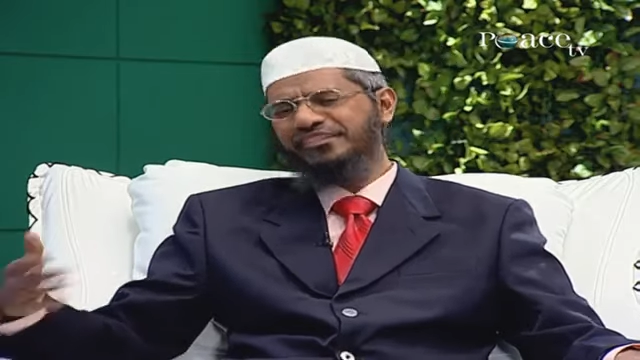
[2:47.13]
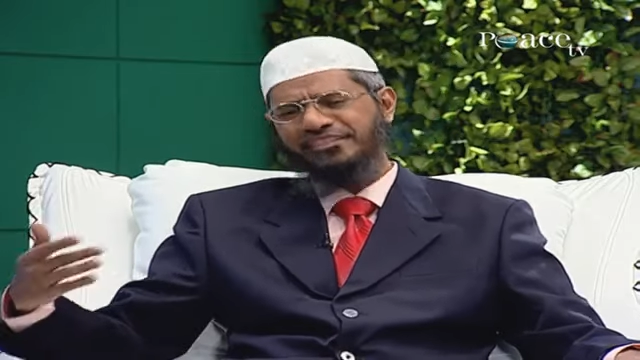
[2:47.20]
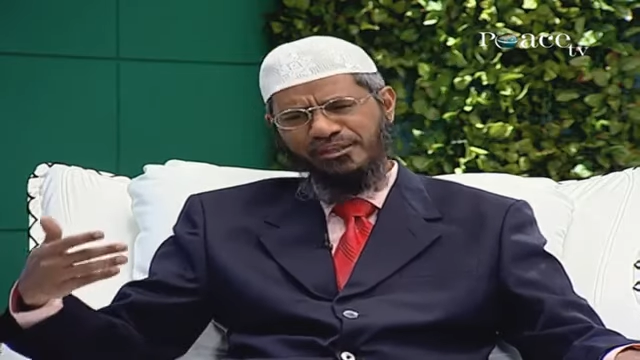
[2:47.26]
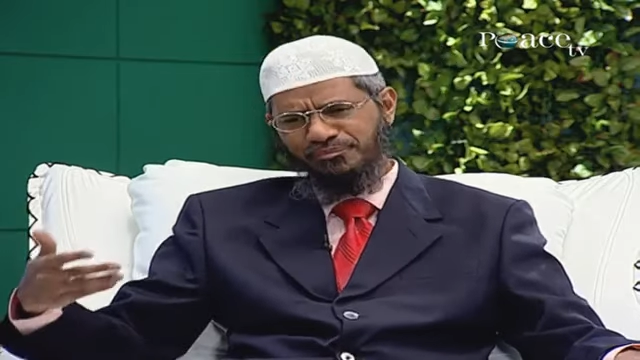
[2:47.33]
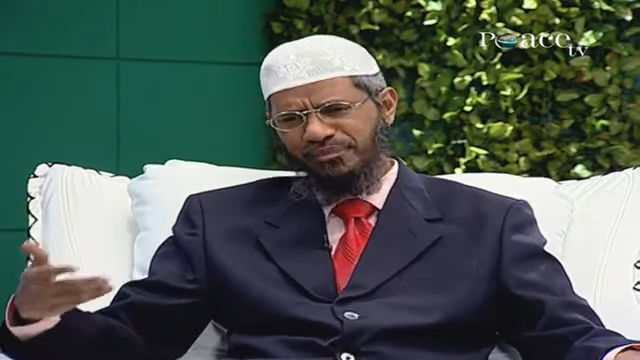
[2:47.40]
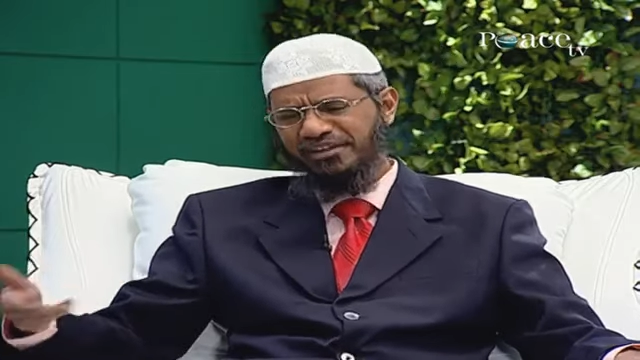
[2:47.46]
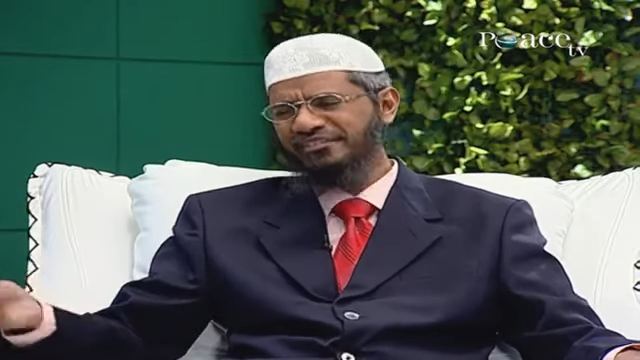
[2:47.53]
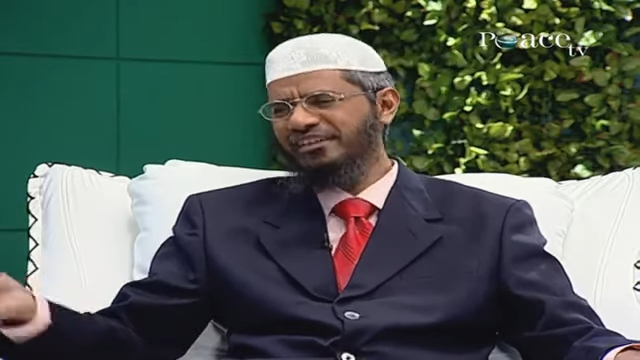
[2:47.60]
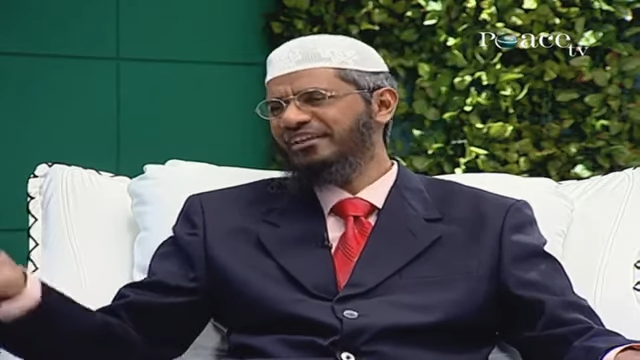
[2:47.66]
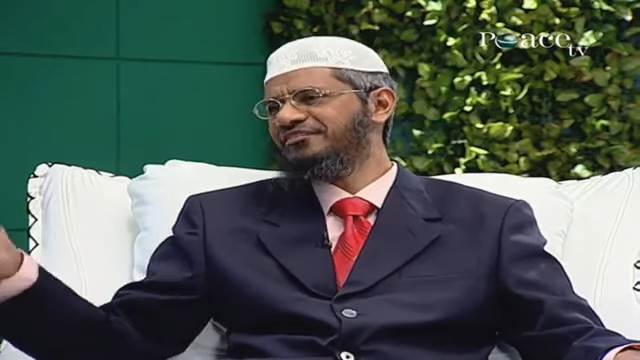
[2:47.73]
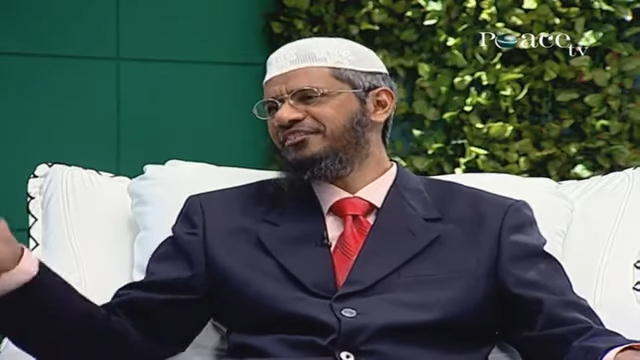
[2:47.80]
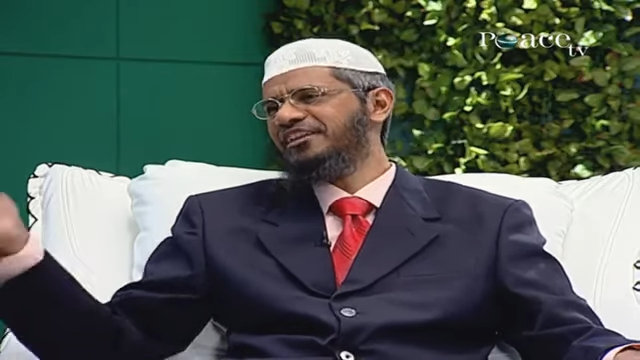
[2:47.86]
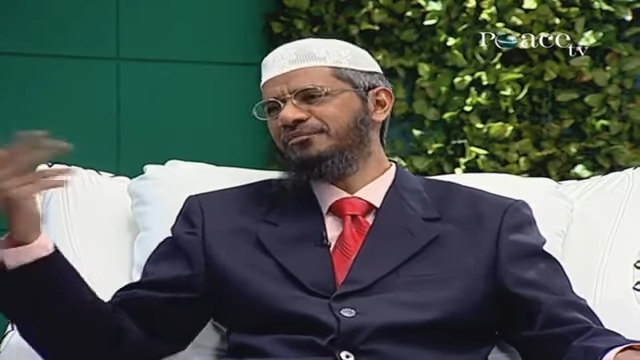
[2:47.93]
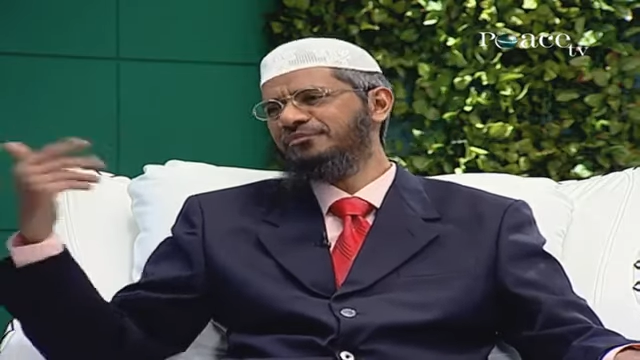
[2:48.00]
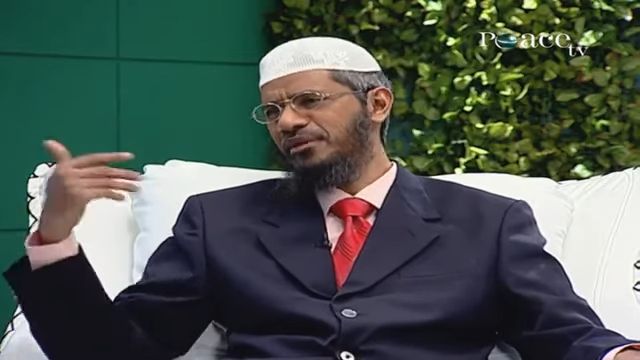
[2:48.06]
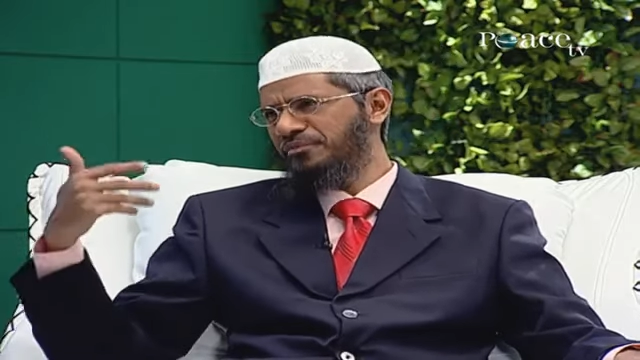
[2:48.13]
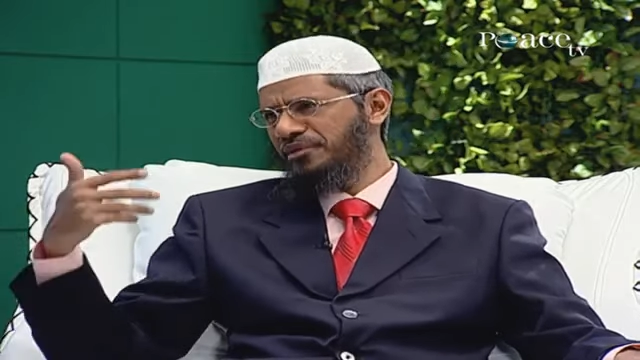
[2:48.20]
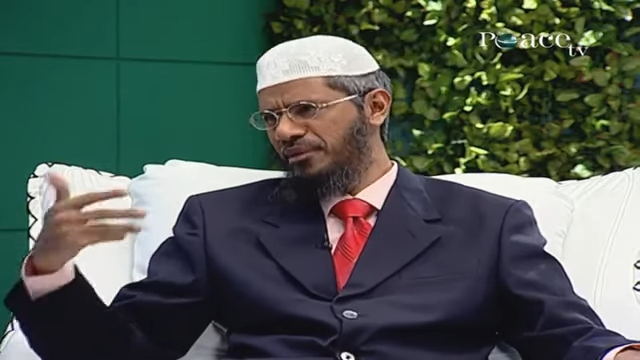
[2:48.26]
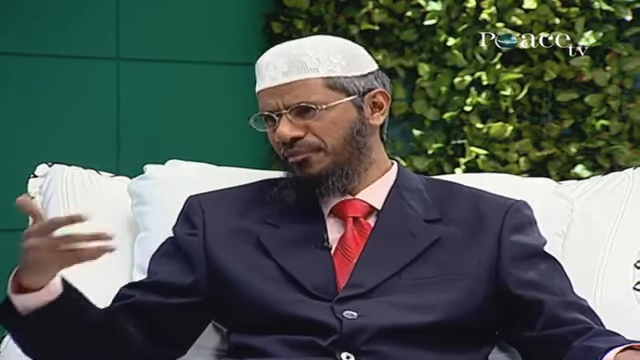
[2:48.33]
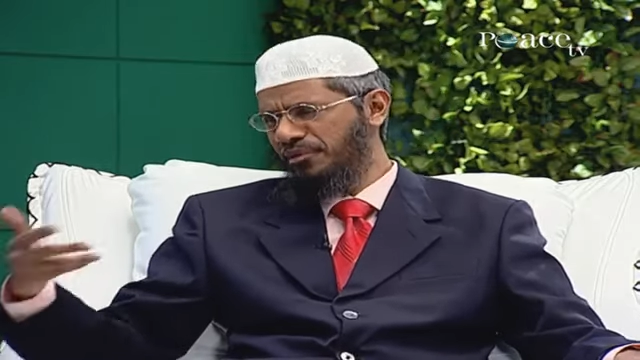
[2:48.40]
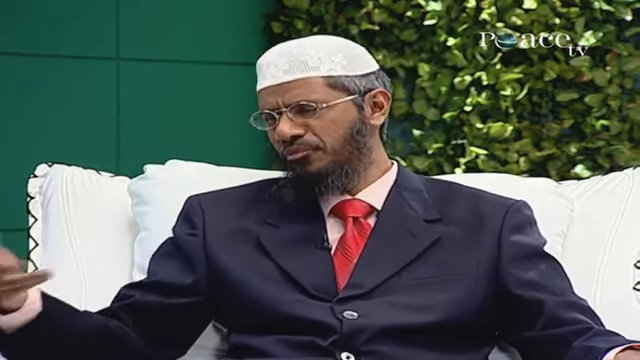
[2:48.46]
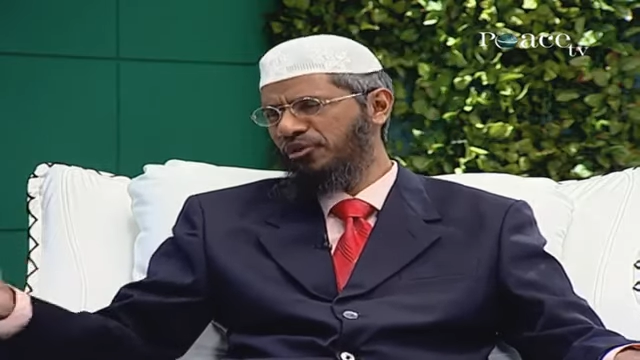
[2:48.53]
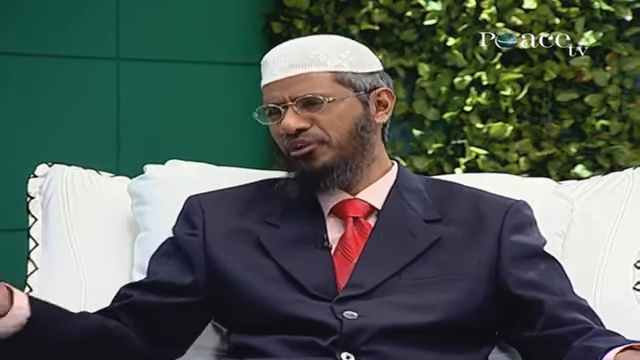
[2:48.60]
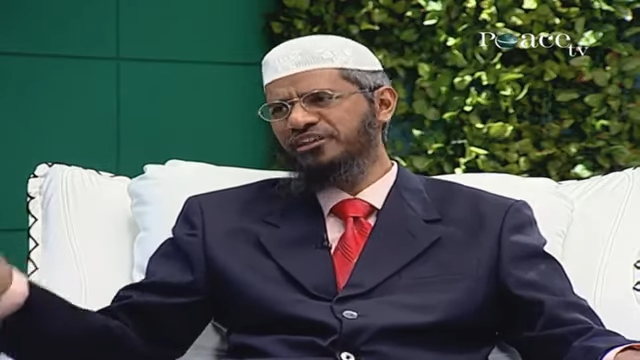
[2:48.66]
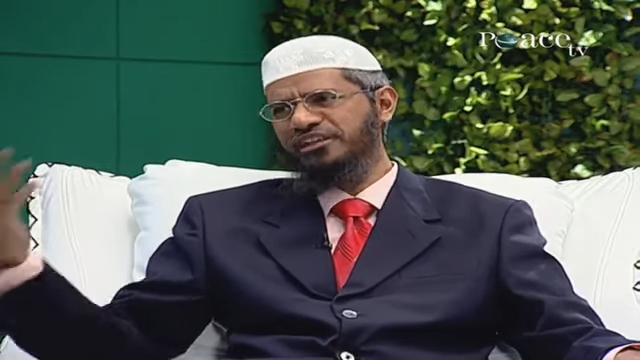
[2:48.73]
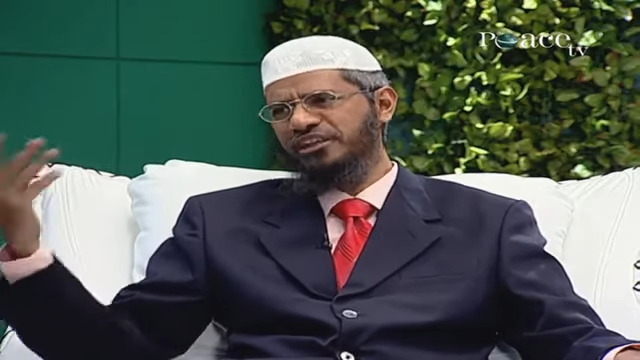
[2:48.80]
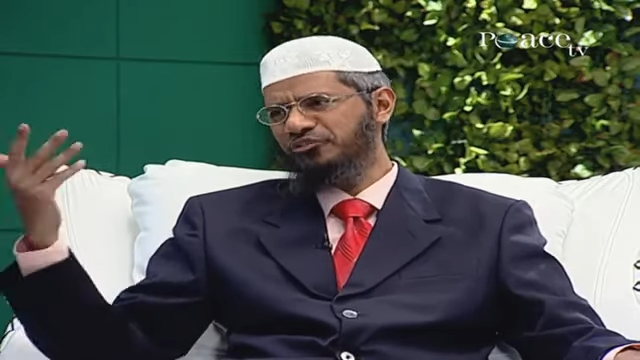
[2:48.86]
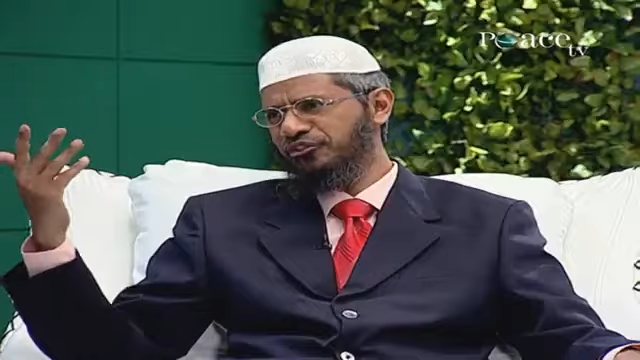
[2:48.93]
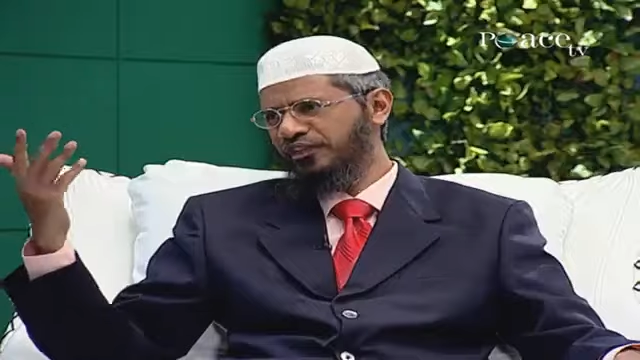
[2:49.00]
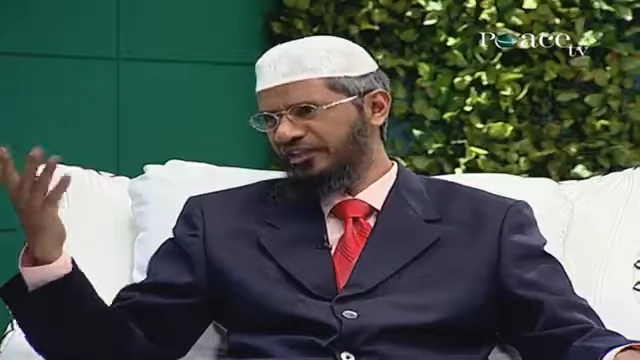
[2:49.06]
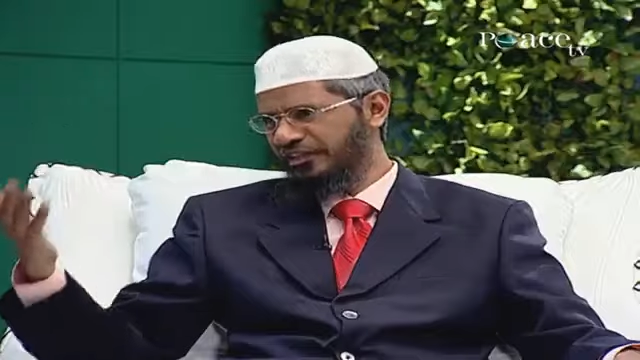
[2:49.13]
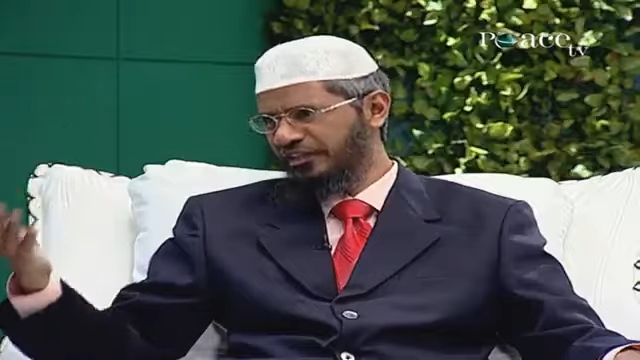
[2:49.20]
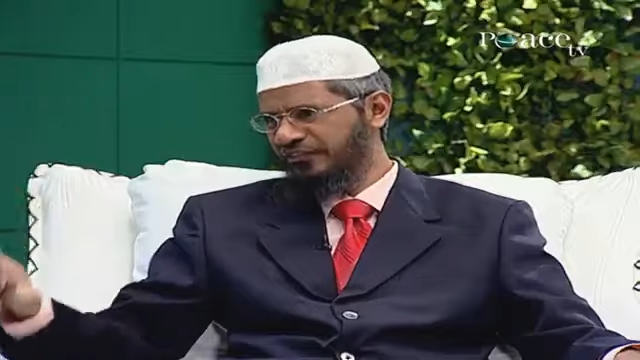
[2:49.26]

Then but naturally he may be able-bodied, yet you can